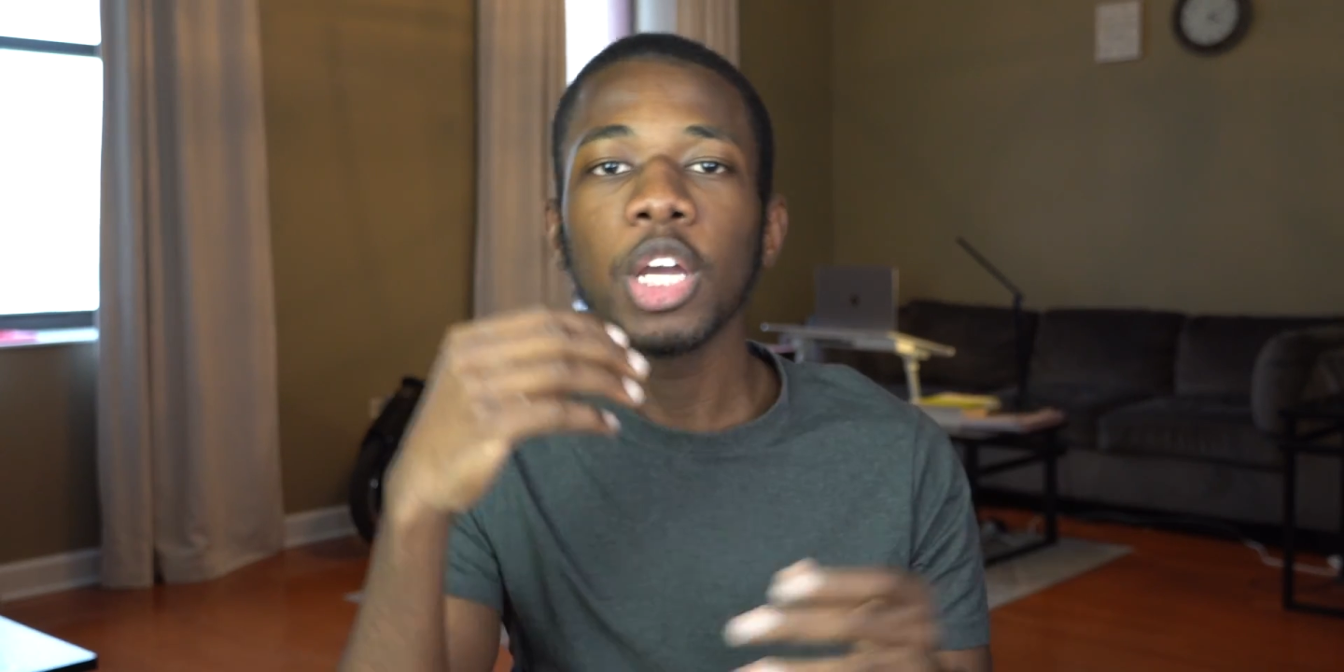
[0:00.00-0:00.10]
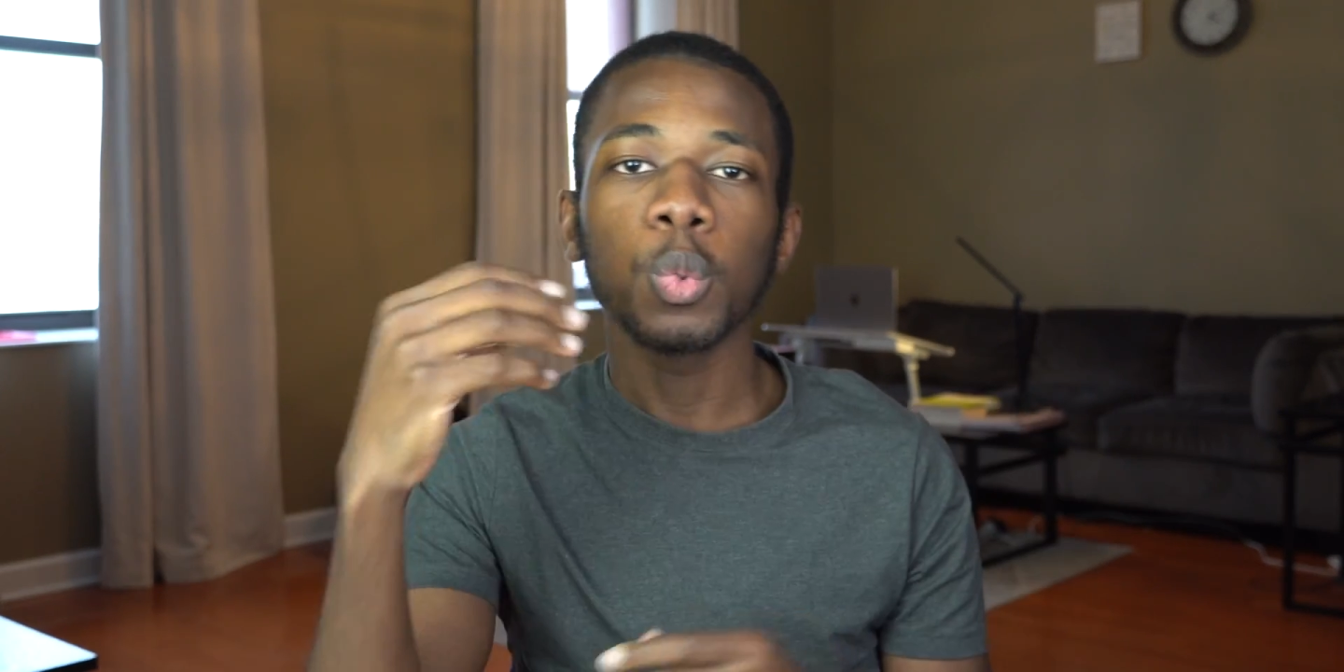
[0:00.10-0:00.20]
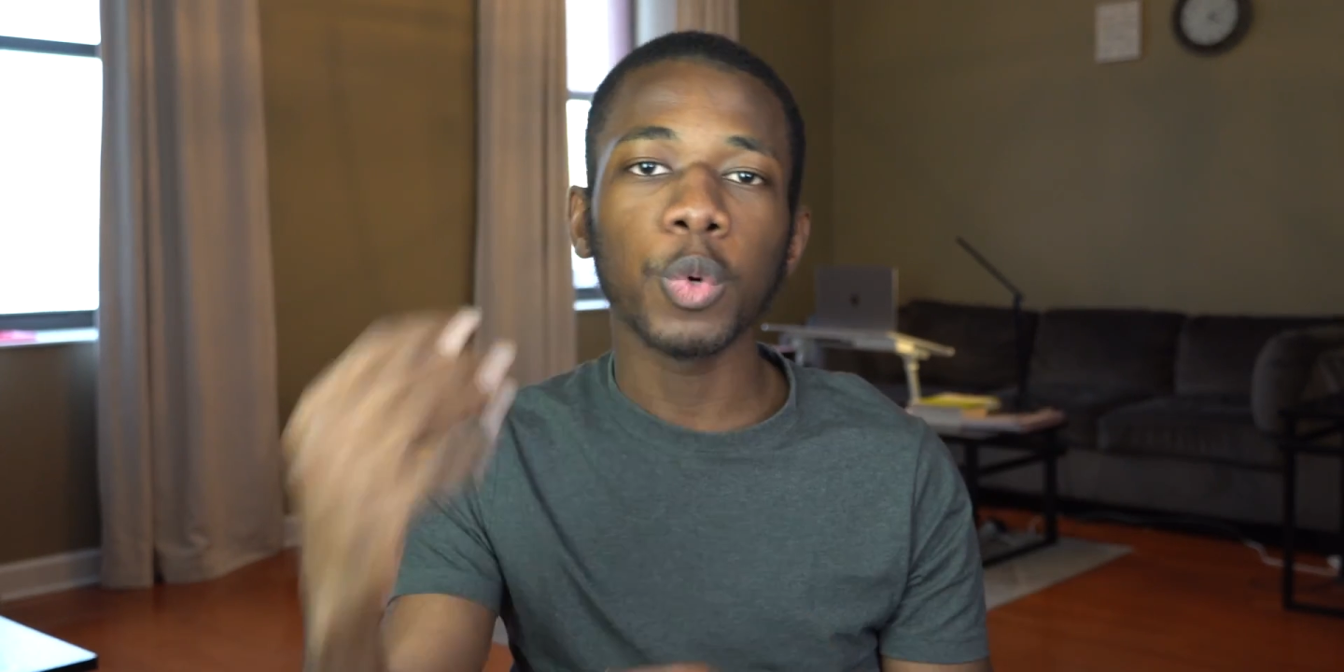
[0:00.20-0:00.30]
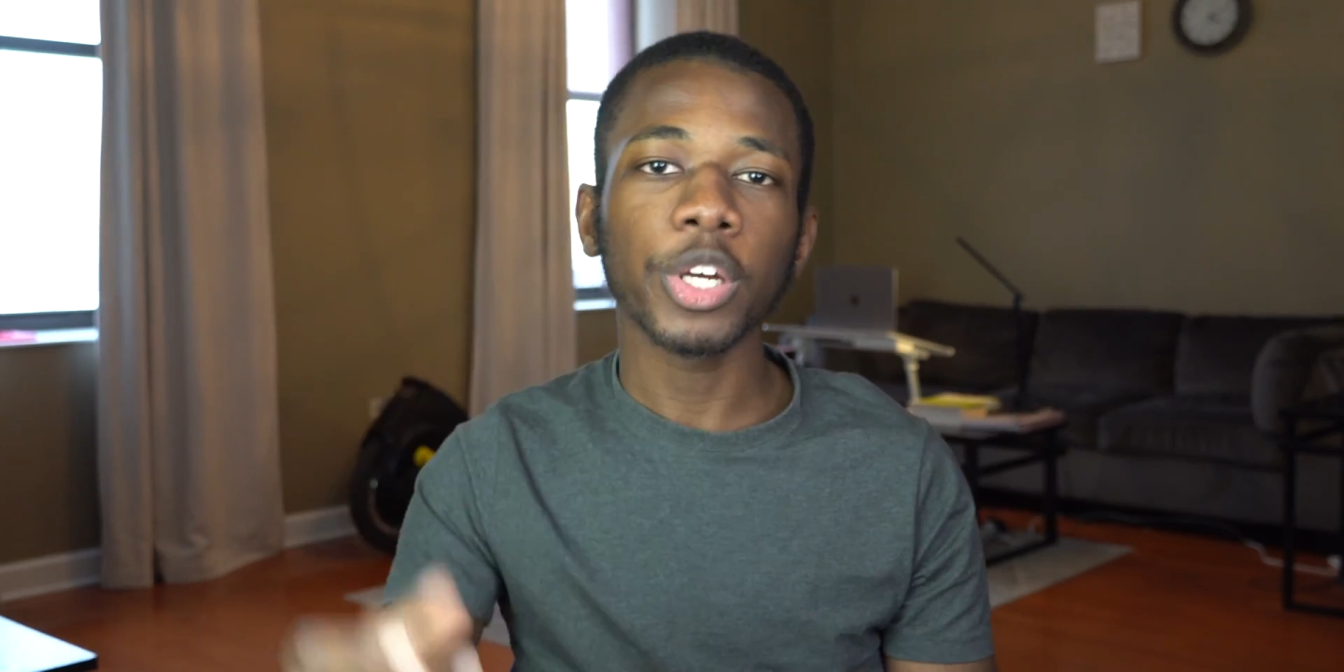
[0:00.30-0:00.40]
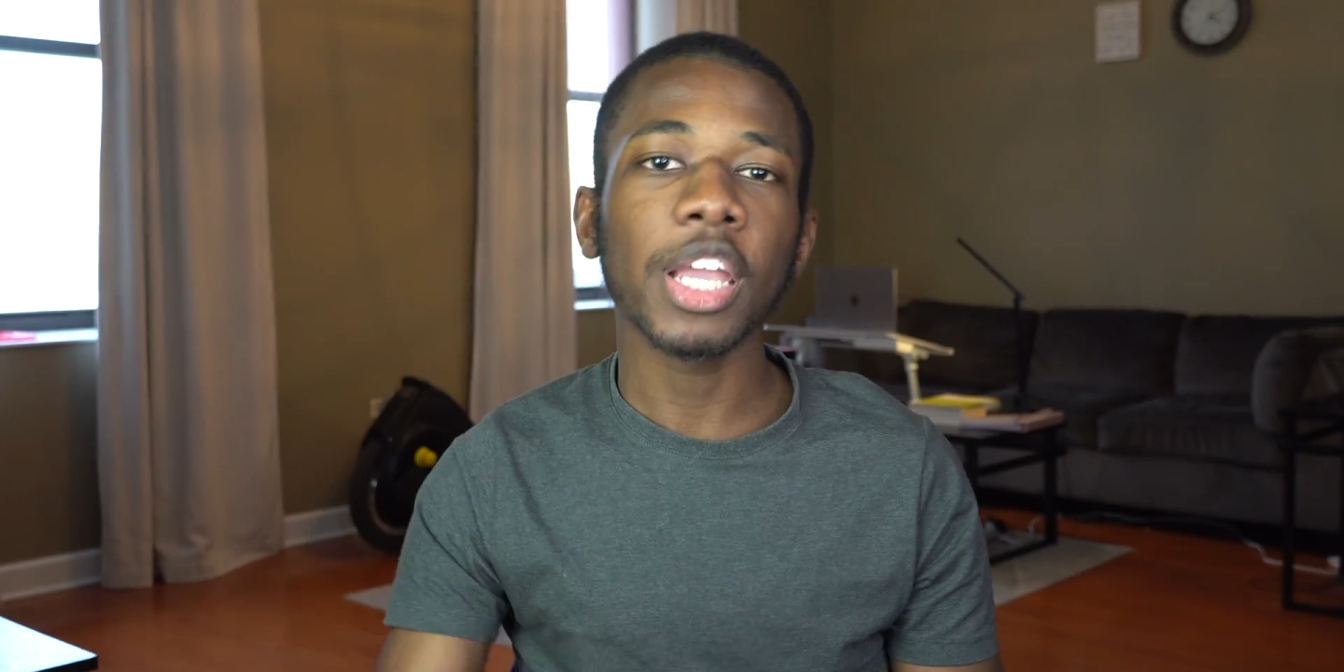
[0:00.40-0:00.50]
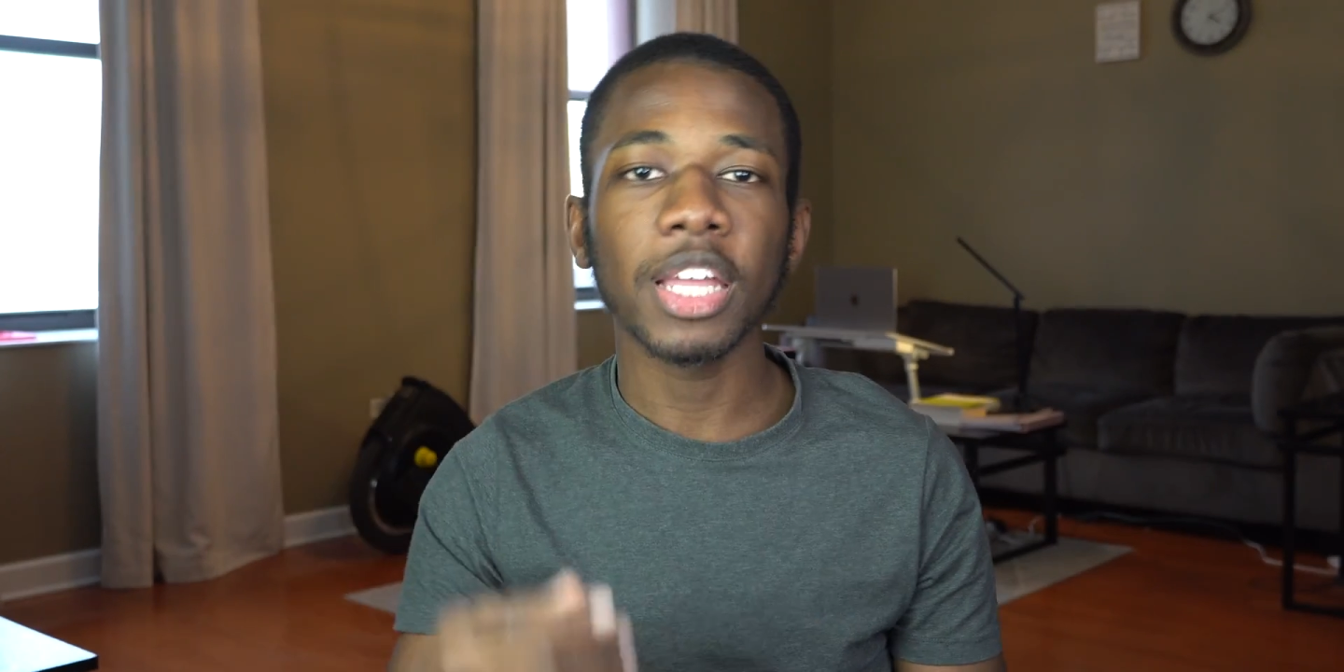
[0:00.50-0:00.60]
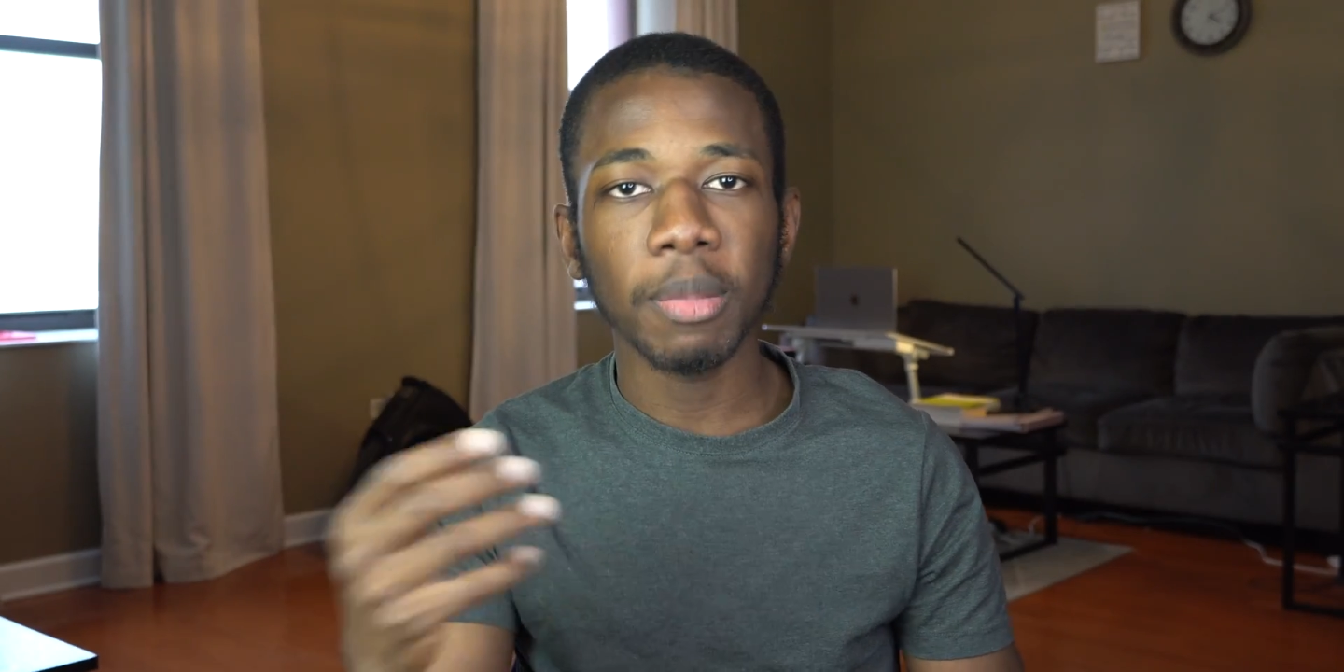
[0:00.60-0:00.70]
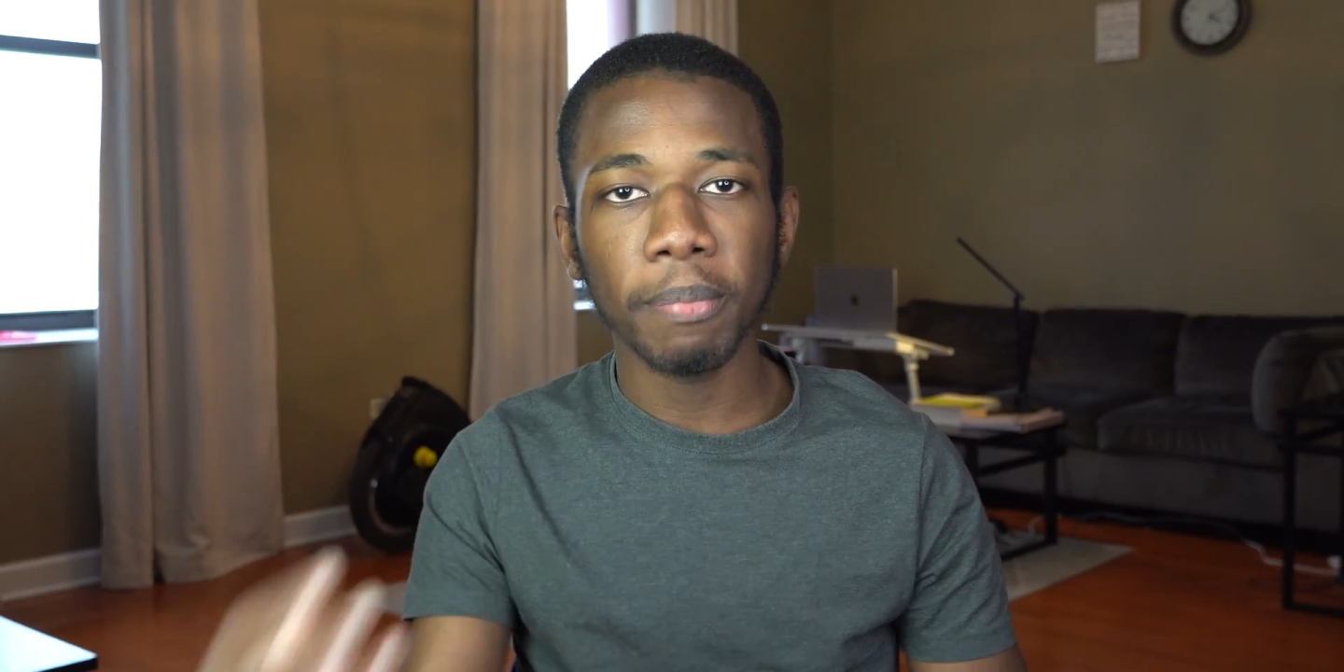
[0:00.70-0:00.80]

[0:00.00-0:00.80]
working in the